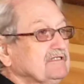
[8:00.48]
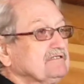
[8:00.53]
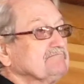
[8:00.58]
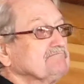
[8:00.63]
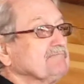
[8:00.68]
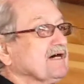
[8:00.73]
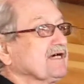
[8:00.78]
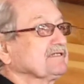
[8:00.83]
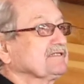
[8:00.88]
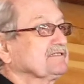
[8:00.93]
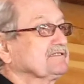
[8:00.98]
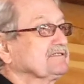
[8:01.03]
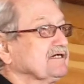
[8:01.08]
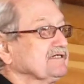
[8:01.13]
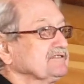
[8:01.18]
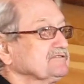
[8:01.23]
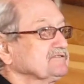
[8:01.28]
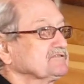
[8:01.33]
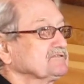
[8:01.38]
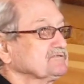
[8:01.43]
My
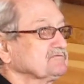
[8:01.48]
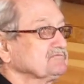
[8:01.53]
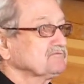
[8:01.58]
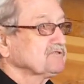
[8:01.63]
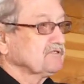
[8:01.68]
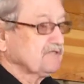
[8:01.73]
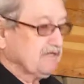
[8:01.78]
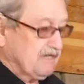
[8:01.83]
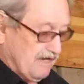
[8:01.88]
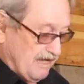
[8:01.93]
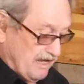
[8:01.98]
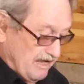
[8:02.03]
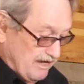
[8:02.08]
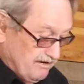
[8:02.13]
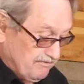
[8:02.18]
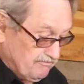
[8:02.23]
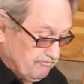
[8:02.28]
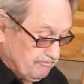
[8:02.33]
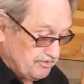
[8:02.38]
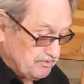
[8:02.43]
guts were
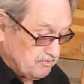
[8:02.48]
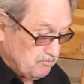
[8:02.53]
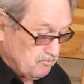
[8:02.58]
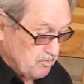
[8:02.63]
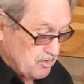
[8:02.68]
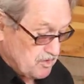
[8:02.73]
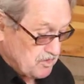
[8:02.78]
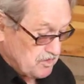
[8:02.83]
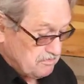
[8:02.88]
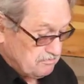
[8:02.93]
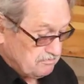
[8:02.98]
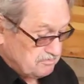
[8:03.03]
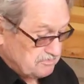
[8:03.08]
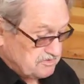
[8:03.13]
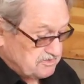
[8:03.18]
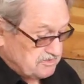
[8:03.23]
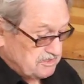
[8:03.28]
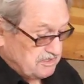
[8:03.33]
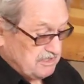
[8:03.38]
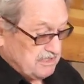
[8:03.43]
alive with
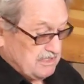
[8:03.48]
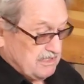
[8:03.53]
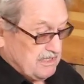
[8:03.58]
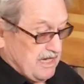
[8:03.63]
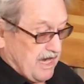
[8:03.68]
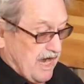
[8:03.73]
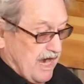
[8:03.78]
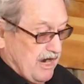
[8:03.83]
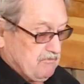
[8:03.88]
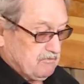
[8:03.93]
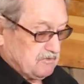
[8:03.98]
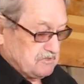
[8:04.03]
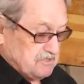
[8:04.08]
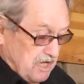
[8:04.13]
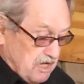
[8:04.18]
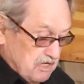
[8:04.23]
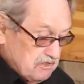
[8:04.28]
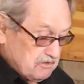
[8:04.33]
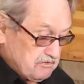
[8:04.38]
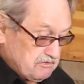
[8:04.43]
worms. I was
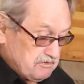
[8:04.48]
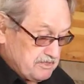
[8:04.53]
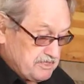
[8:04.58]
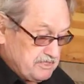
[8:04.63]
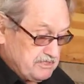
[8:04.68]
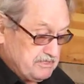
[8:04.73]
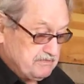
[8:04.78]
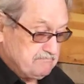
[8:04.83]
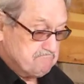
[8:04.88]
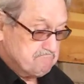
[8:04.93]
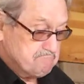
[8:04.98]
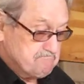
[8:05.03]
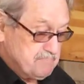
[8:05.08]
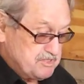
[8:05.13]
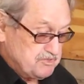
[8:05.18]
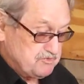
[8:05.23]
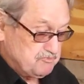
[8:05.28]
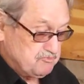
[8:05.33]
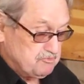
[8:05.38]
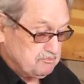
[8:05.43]
hungry,
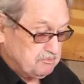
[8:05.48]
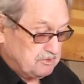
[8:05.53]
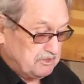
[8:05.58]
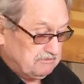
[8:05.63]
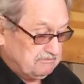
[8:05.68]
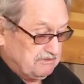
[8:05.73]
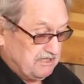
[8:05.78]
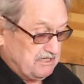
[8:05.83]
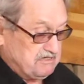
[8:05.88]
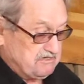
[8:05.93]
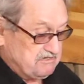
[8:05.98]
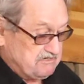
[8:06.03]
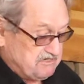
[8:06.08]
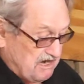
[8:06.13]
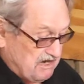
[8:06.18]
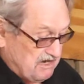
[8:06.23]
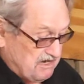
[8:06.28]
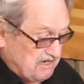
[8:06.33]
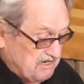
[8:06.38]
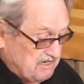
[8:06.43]
miserable, and
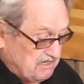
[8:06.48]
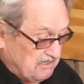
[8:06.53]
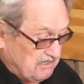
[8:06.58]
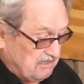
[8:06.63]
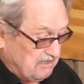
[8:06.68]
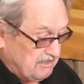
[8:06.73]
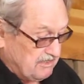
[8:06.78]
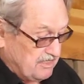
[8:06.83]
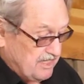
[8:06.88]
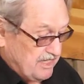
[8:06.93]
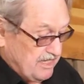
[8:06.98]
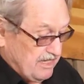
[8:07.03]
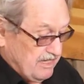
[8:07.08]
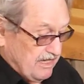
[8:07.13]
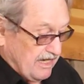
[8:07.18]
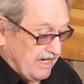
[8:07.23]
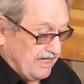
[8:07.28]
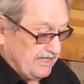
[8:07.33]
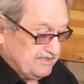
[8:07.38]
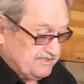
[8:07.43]
dying.
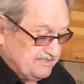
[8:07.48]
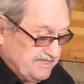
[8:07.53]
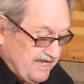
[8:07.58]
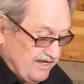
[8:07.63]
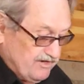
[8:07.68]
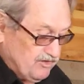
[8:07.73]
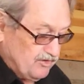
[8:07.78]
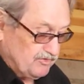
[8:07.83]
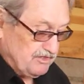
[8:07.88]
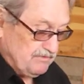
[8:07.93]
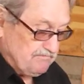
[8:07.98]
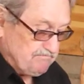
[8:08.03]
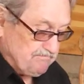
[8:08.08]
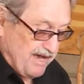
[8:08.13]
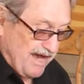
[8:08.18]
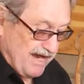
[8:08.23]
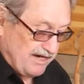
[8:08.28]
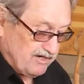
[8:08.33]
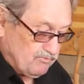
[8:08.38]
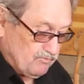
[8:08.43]
I sat on the
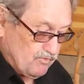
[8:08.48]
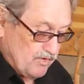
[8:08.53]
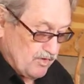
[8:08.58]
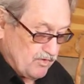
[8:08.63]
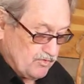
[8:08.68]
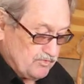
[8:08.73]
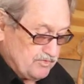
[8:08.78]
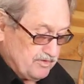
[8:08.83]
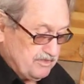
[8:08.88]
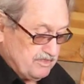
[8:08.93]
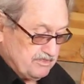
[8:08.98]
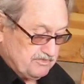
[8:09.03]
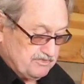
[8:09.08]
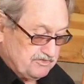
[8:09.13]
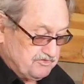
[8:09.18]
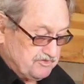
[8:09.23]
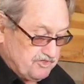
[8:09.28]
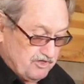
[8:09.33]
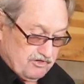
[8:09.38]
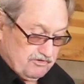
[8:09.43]
back road,
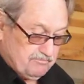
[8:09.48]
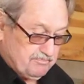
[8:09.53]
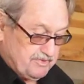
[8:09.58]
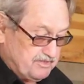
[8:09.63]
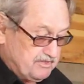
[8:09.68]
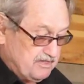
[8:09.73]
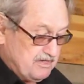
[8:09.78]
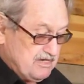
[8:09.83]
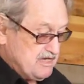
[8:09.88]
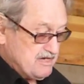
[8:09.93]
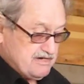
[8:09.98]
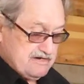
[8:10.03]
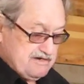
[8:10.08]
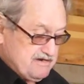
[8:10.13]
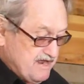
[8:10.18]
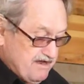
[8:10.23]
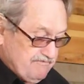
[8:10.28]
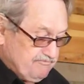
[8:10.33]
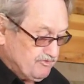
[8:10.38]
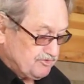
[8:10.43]
determined
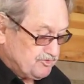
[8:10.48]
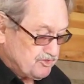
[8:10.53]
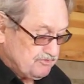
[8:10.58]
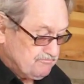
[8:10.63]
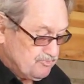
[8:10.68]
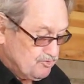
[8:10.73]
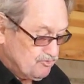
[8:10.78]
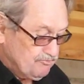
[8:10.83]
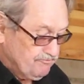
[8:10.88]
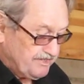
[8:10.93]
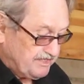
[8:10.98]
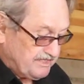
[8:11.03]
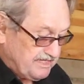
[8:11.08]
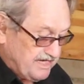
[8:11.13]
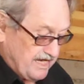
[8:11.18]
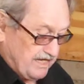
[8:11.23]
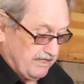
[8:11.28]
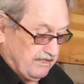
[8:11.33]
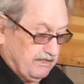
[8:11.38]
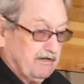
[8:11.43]
never to move
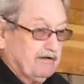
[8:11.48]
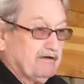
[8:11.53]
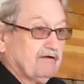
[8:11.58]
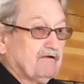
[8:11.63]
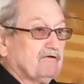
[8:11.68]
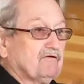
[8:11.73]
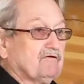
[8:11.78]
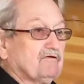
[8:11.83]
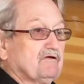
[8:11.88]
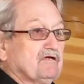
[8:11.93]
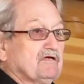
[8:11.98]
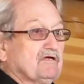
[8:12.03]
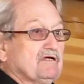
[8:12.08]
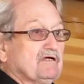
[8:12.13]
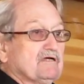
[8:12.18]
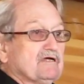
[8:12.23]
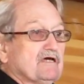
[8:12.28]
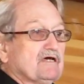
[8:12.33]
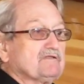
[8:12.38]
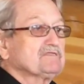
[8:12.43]
again.
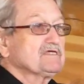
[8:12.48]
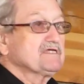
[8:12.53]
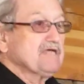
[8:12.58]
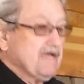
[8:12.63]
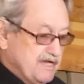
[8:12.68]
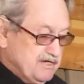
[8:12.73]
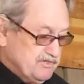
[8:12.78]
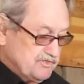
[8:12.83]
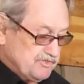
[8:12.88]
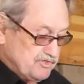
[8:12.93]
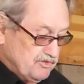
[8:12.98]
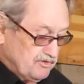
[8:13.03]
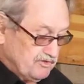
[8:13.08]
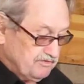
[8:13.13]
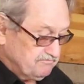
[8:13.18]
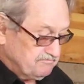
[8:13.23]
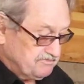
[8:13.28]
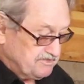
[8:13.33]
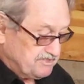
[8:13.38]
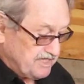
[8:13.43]
And the angel
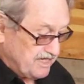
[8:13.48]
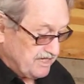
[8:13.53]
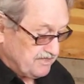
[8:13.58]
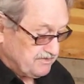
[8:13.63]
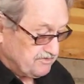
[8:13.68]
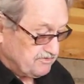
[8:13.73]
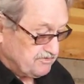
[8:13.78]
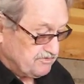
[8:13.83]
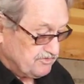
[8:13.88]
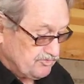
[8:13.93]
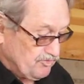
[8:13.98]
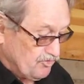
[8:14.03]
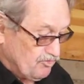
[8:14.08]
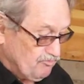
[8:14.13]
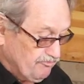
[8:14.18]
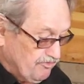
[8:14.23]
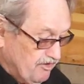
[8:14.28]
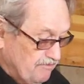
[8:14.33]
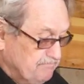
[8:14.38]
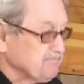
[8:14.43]
of death
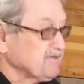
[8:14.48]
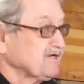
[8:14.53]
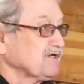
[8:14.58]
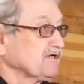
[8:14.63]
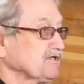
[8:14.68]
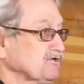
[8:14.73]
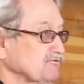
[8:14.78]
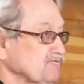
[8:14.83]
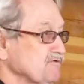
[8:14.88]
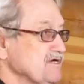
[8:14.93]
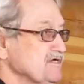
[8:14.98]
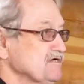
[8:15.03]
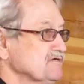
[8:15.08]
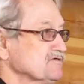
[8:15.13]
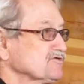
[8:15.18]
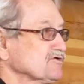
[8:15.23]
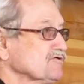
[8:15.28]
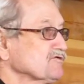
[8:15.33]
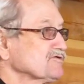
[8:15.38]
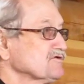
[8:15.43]
drove up in a green
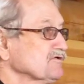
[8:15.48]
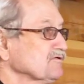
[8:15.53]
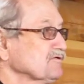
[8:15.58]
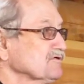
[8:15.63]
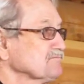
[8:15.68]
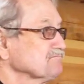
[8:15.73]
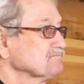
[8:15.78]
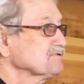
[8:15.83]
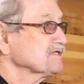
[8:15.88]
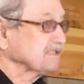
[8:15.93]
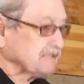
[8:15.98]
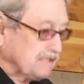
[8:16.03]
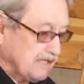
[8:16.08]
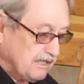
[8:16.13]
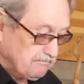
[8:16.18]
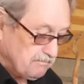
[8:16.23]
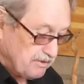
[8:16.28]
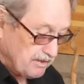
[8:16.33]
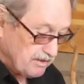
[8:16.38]
Toyota pickup.